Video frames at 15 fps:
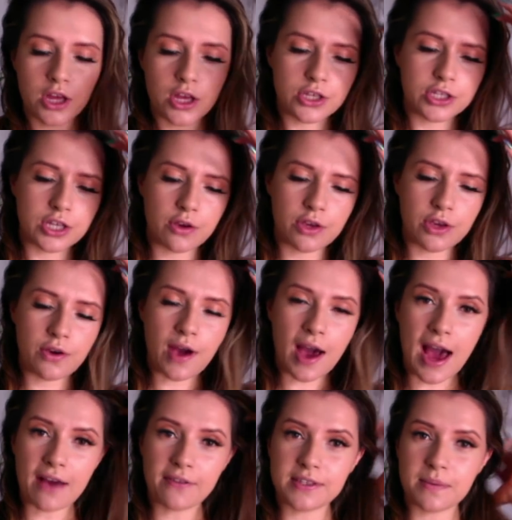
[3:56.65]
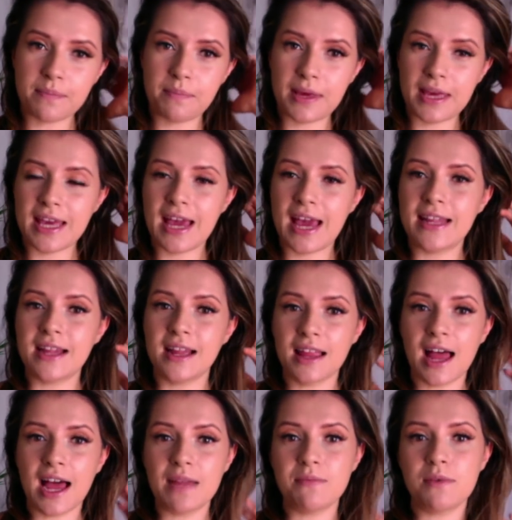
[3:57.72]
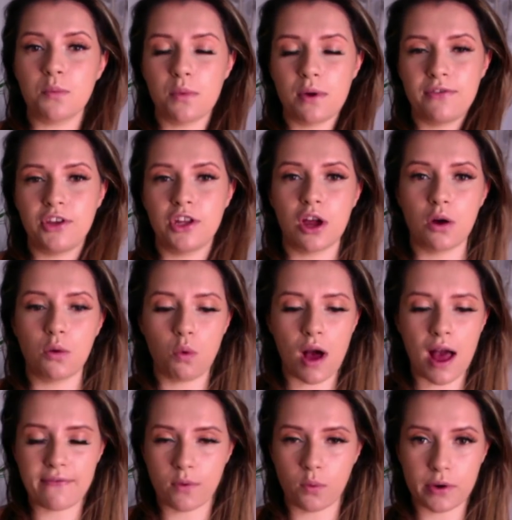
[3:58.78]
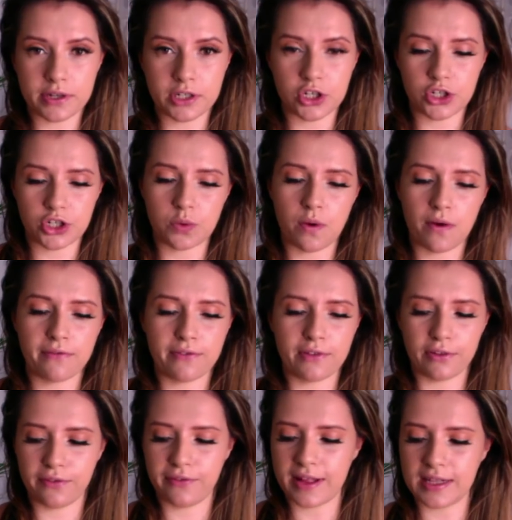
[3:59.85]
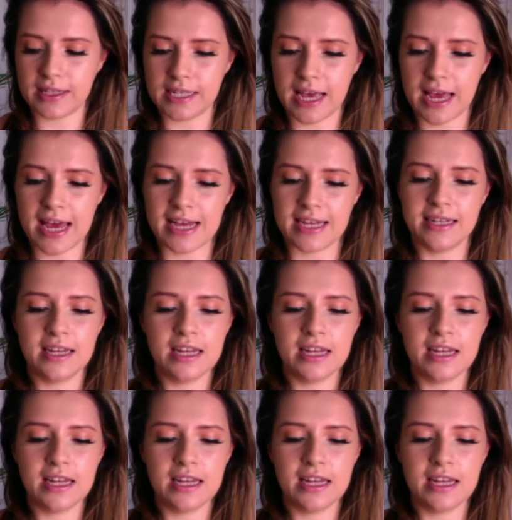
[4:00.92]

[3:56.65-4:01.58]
So you have to be in alignment with, you know, whatever wishes you want fulfilled here.